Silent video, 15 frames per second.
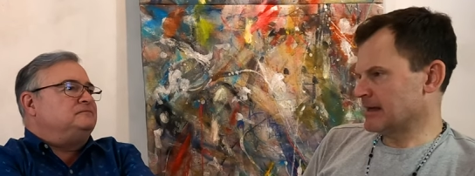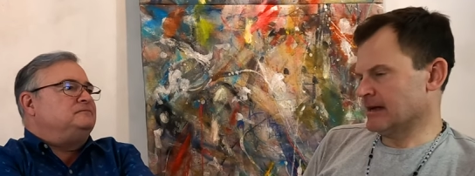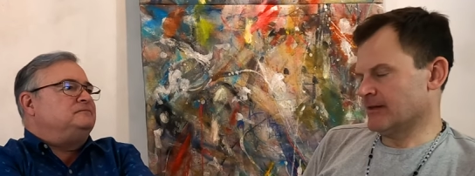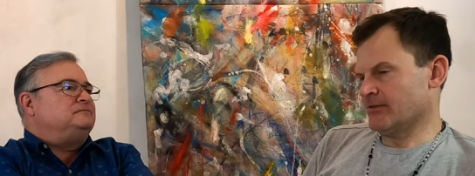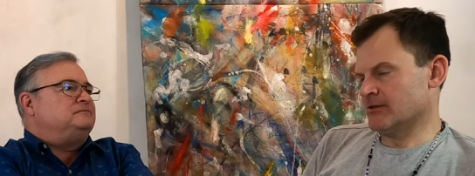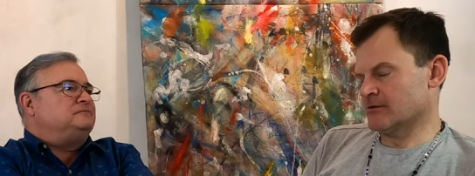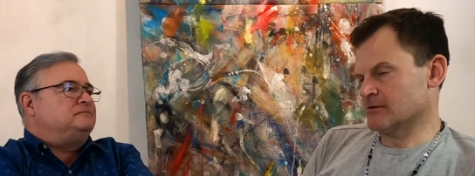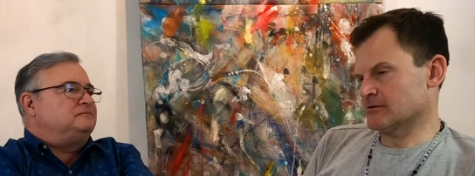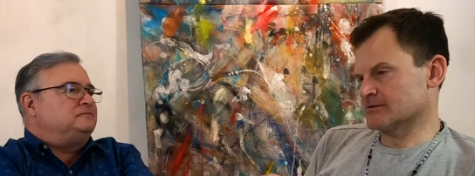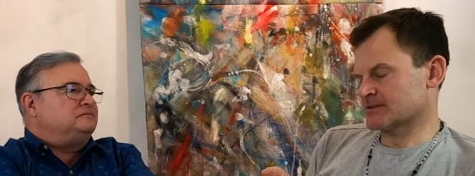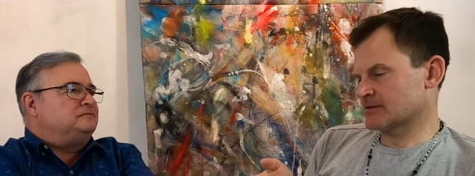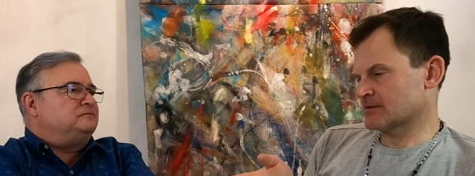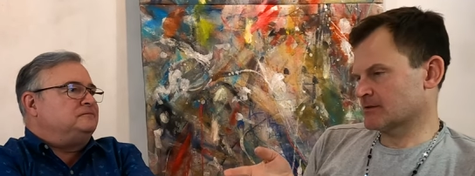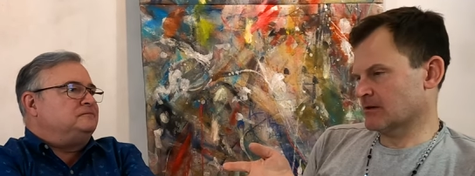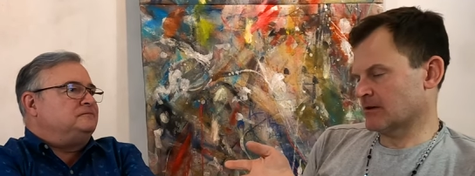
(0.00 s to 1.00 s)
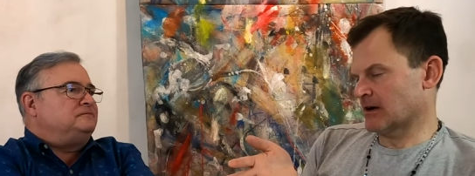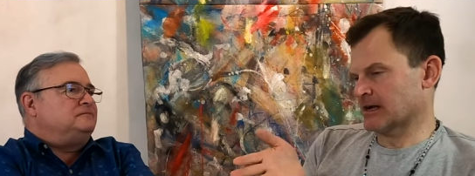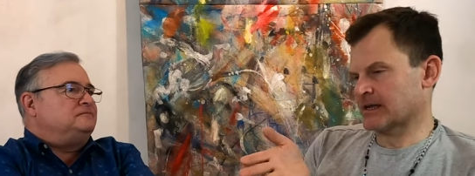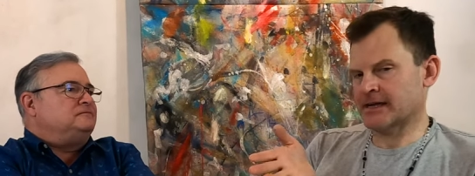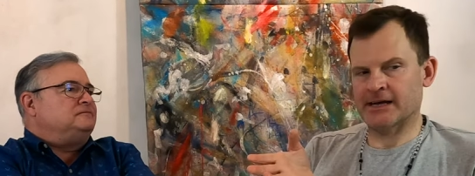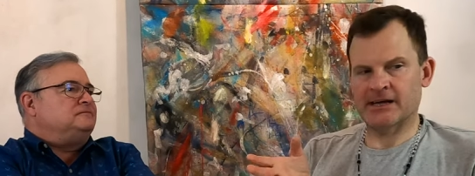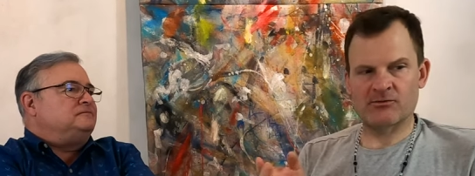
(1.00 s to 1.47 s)
Speaker 1: and there's a
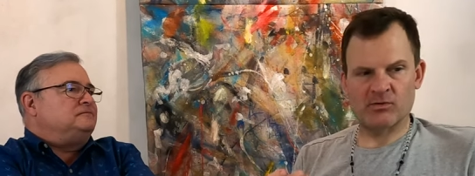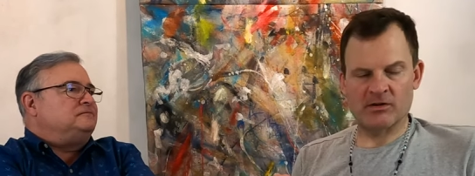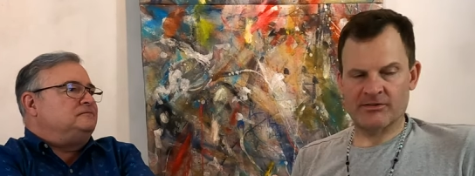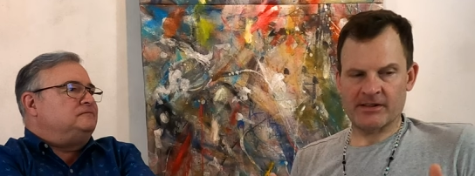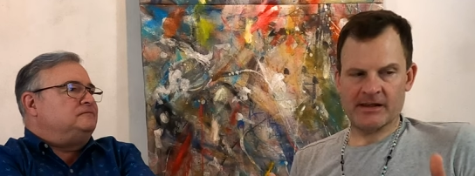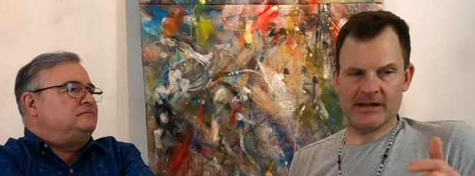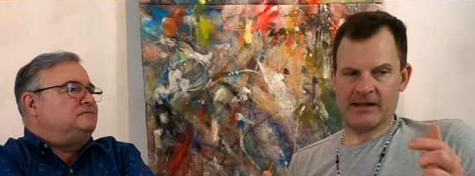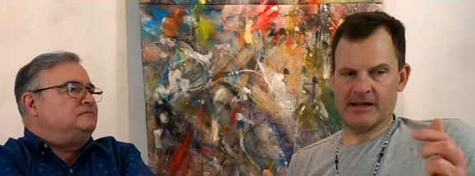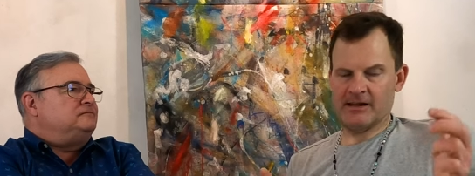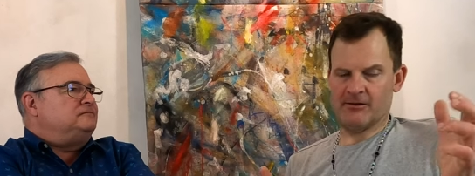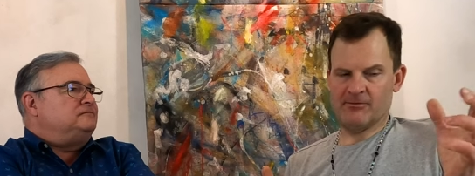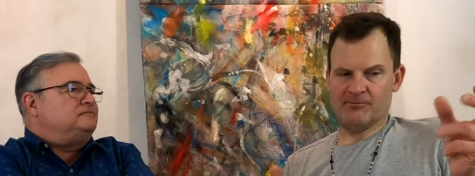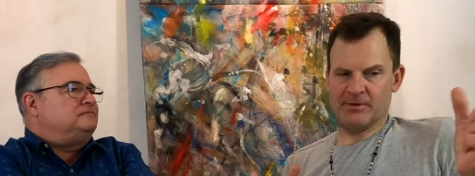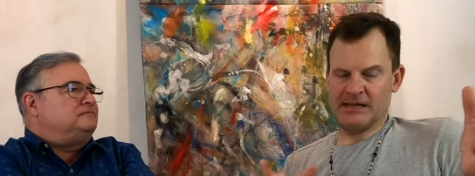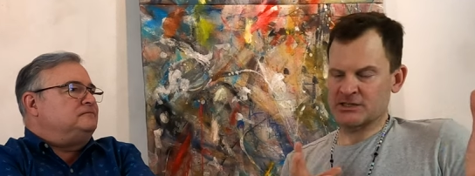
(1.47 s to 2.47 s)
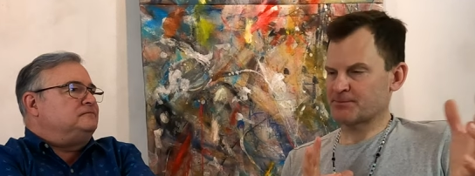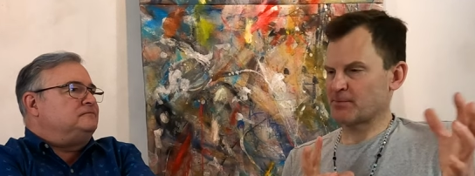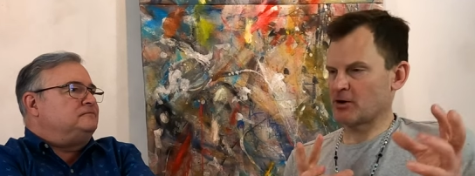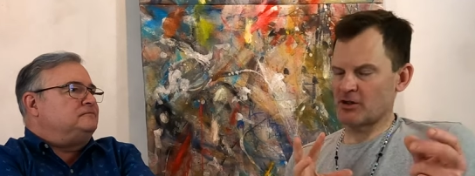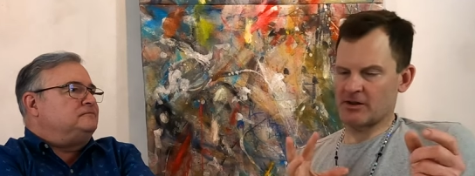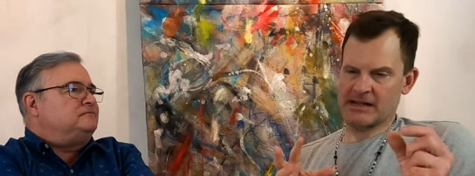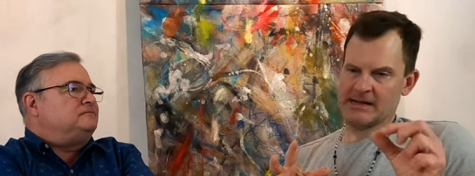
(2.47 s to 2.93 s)
kid with a beach
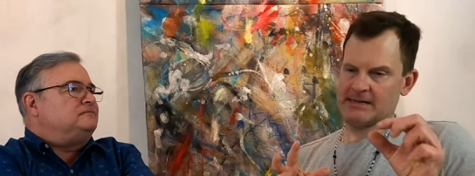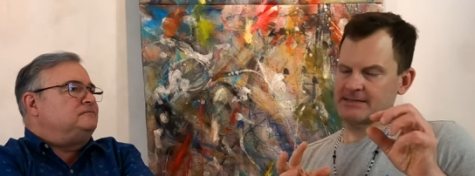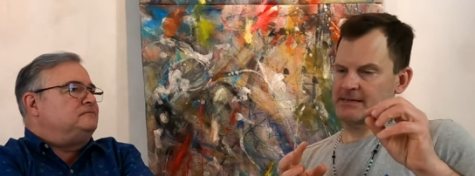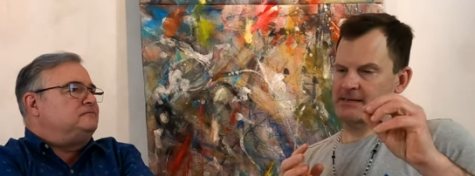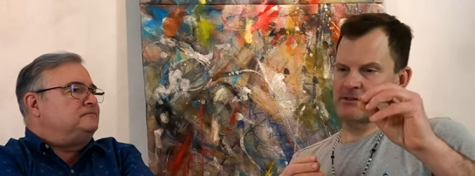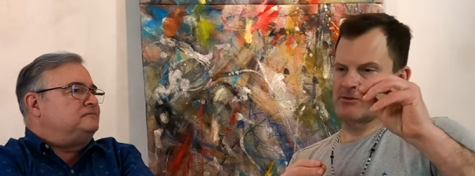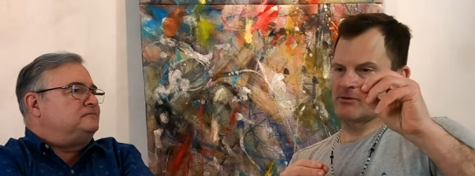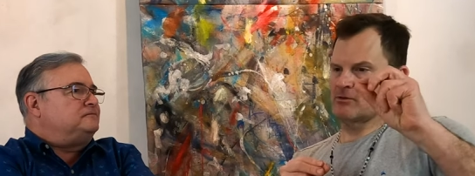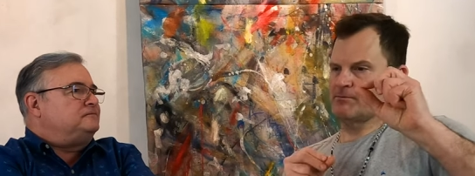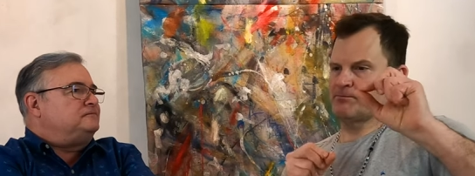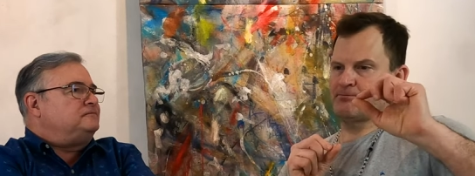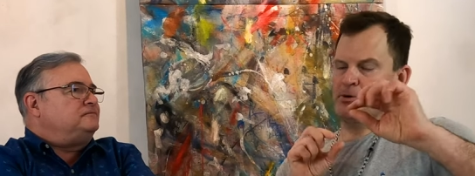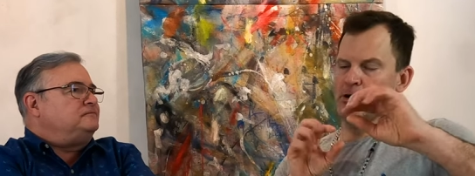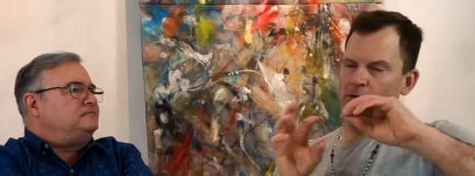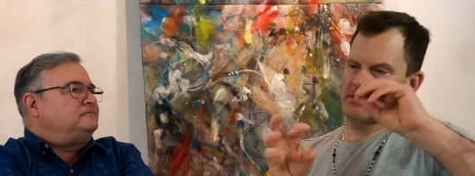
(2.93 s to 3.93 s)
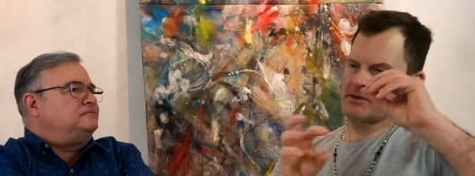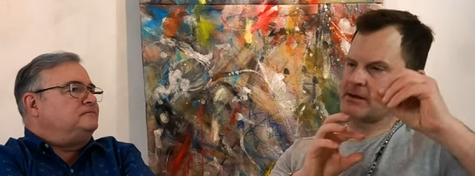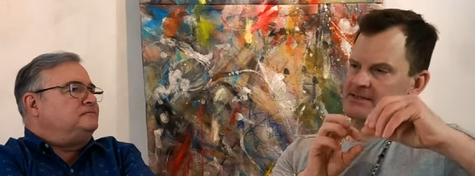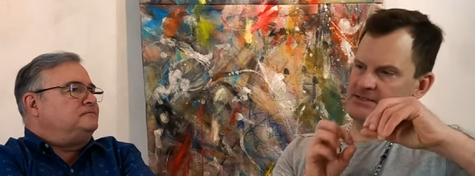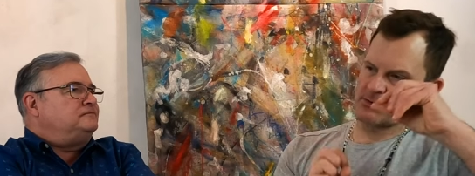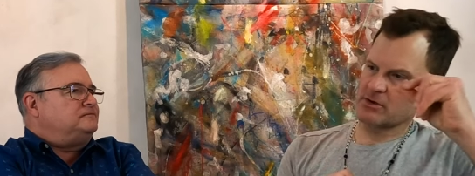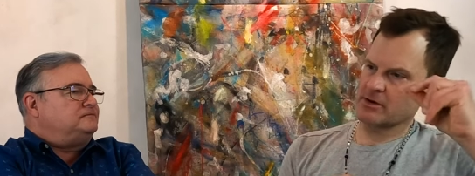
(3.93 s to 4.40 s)
ball and it has like little polka
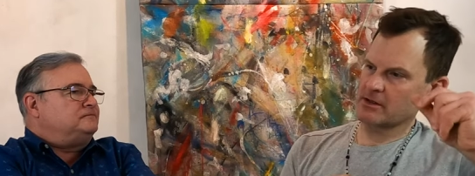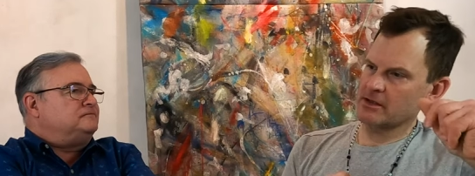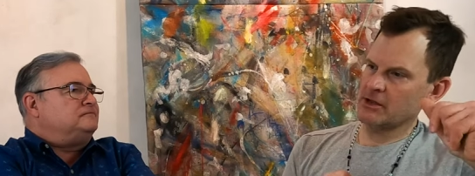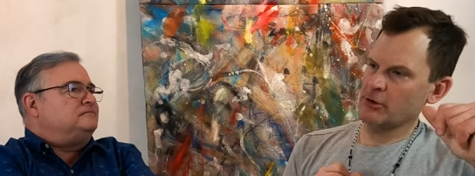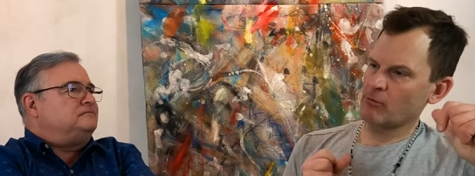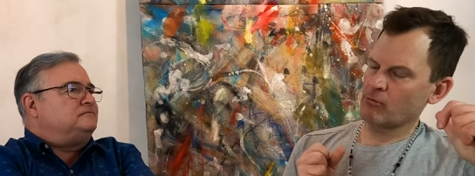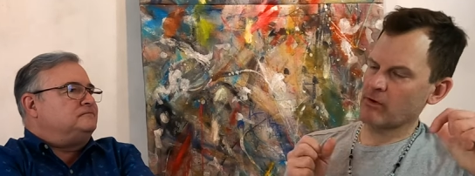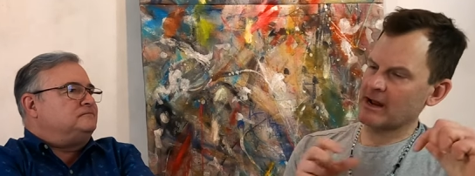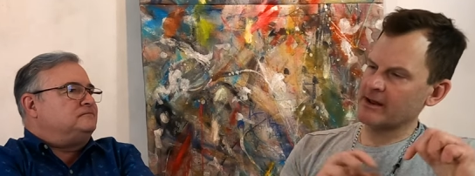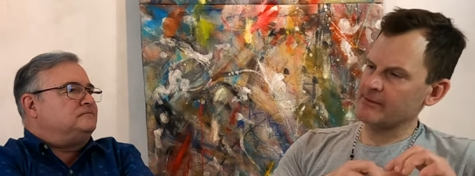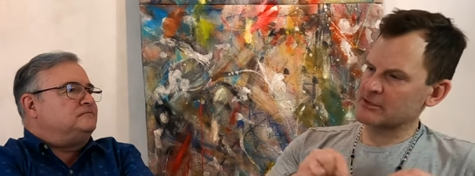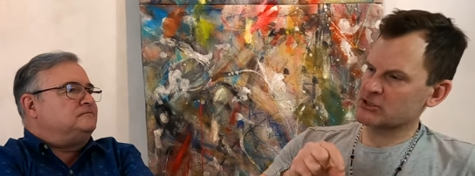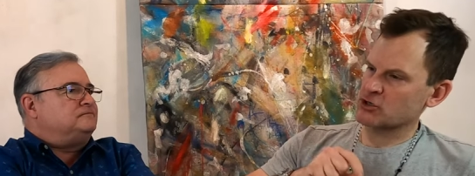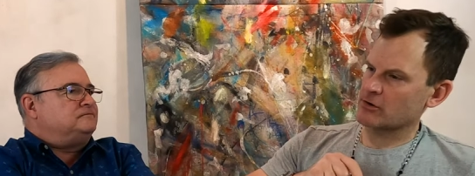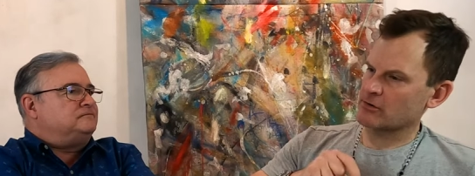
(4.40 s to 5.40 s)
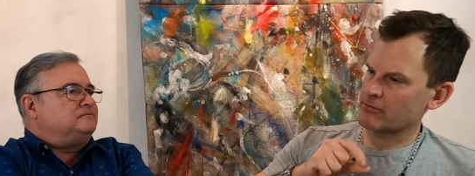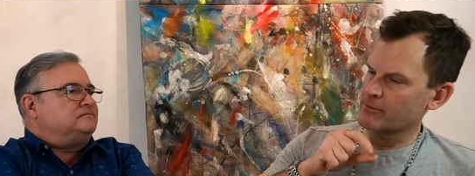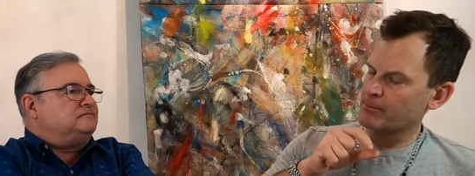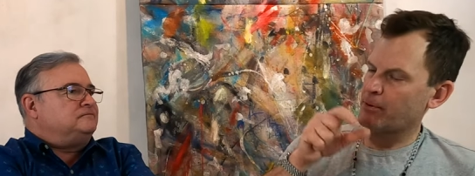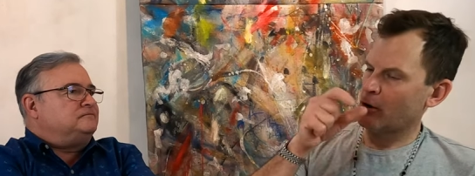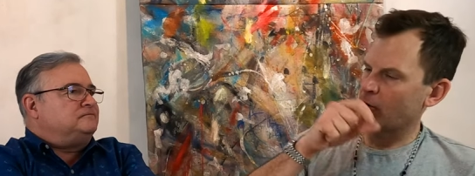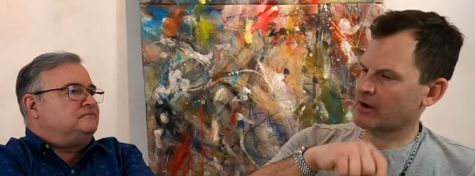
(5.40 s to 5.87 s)
dots on it. You know, write in the journal
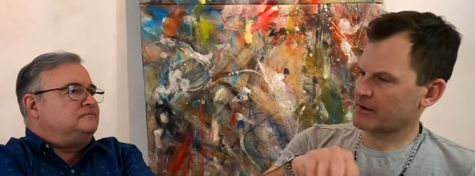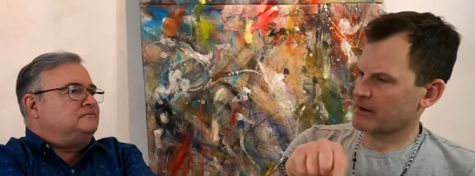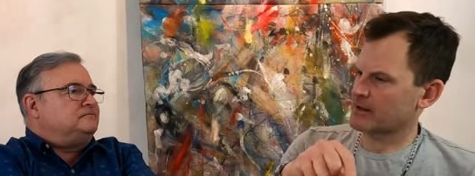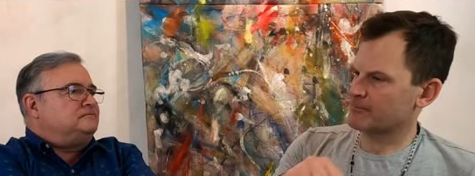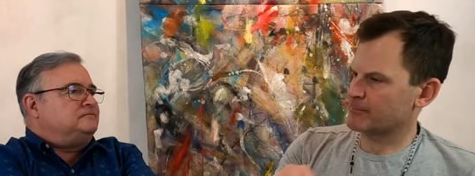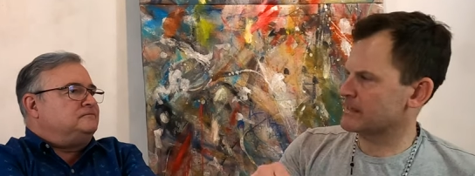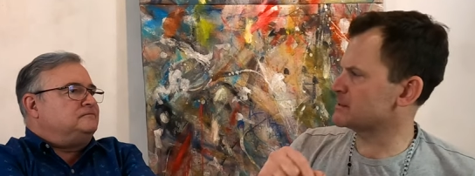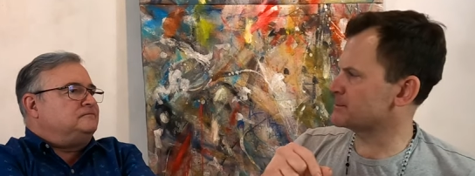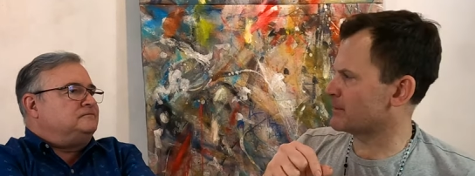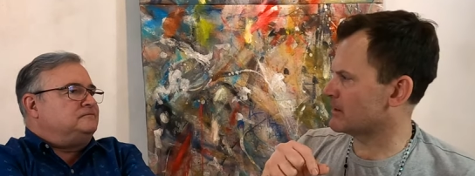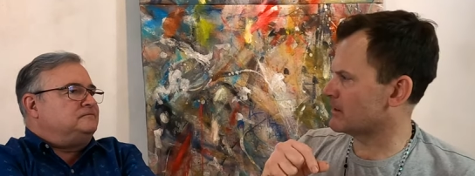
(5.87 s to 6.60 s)
the polka dotted beach